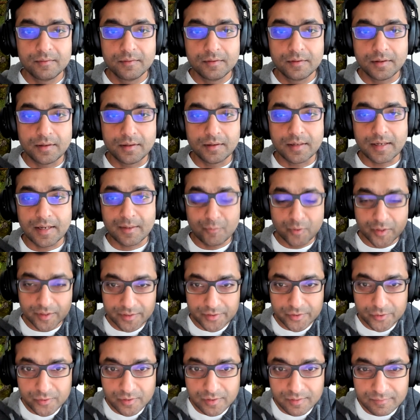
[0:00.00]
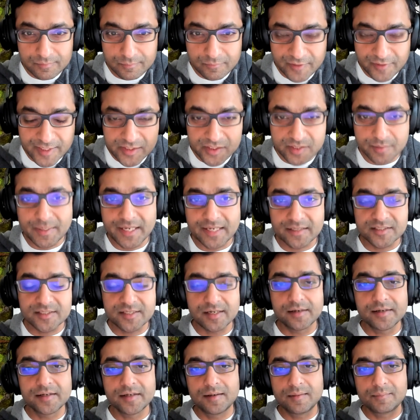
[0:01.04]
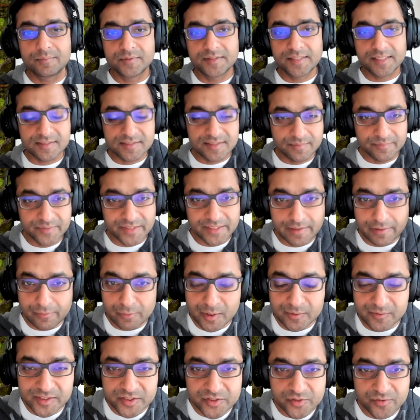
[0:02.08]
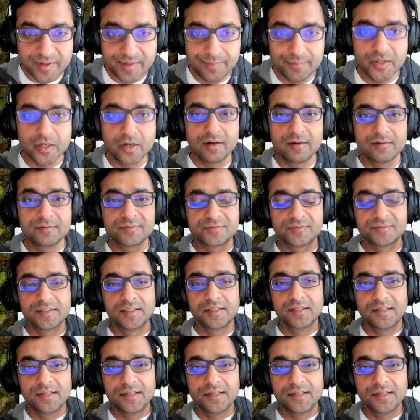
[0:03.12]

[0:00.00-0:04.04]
Uh, I want to do a venture backed startup. That's something I've always dreamed of.